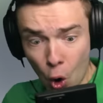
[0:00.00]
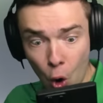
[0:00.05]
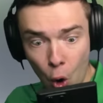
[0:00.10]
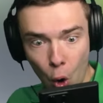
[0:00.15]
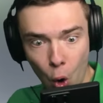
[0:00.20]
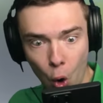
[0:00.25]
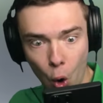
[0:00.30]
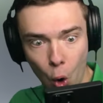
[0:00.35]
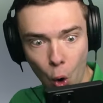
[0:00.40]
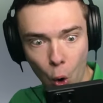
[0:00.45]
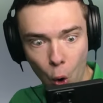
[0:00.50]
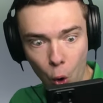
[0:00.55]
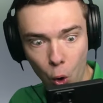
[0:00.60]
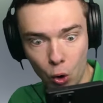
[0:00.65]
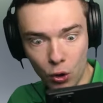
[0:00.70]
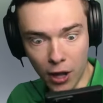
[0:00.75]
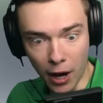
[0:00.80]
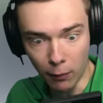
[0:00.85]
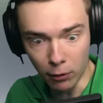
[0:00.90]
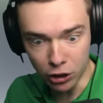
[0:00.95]
Ooh,
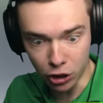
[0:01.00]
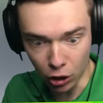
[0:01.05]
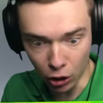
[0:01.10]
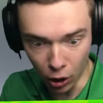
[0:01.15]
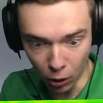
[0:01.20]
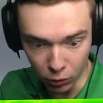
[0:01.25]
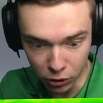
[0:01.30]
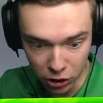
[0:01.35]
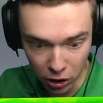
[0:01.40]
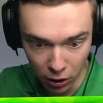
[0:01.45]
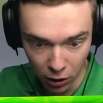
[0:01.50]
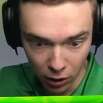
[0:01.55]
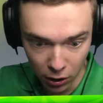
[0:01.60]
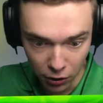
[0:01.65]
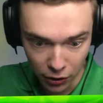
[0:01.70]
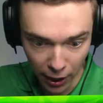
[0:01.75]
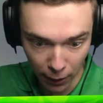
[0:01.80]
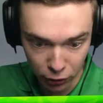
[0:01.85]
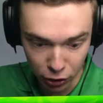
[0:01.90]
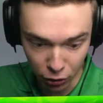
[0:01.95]
that was close.
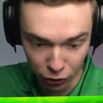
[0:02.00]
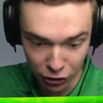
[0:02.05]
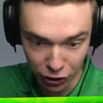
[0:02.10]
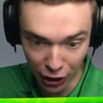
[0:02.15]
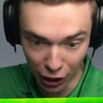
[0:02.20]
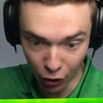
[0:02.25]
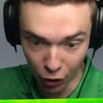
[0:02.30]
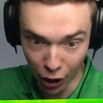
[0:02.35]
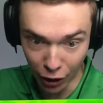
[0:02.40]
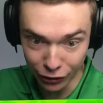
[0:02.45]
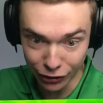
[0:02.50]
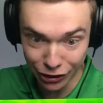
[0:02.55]
That was close. They were all